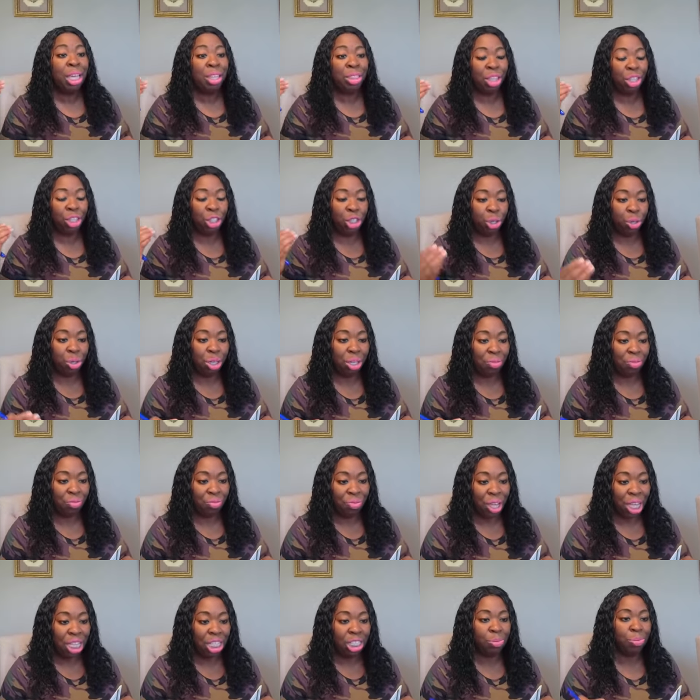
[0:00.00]
that you can
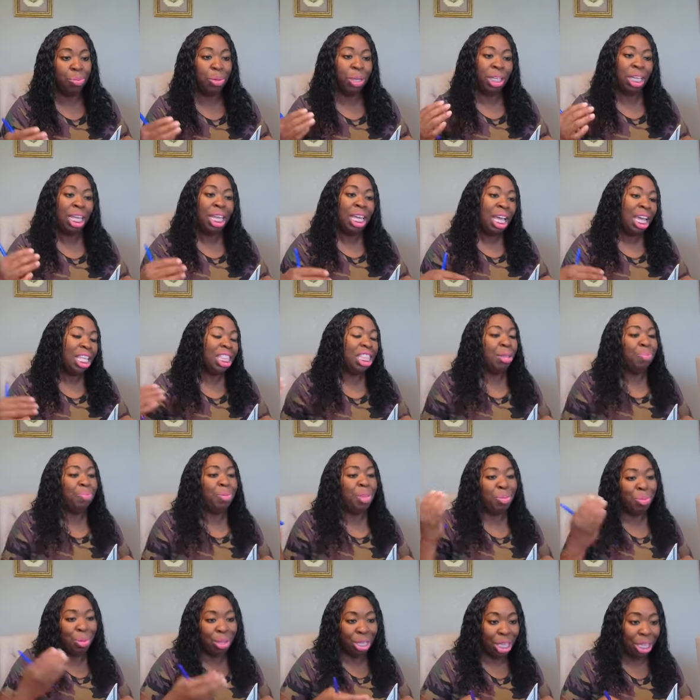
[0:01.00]
Facebook and then
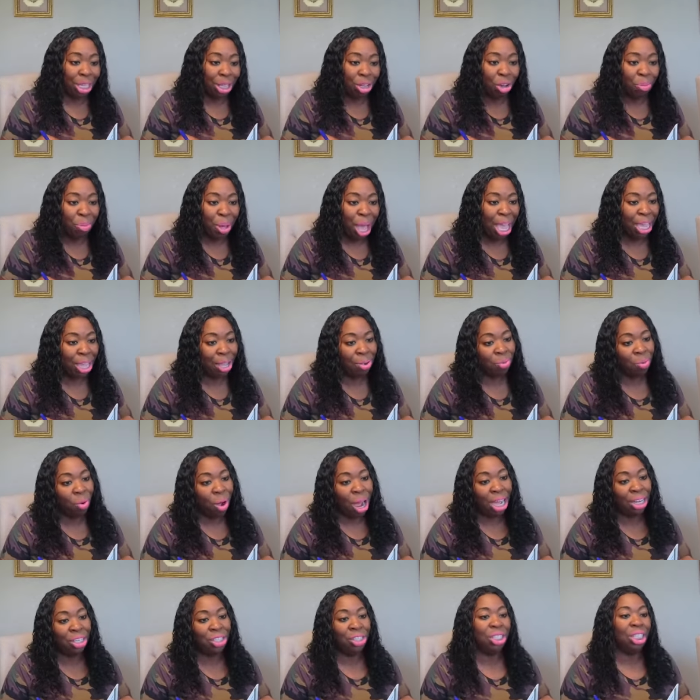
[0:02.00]
people can go back and
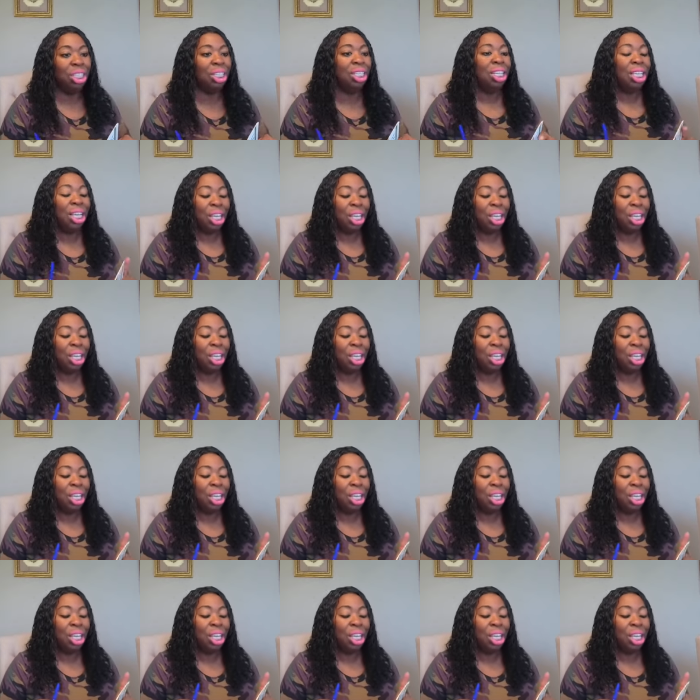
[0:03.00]
watch it.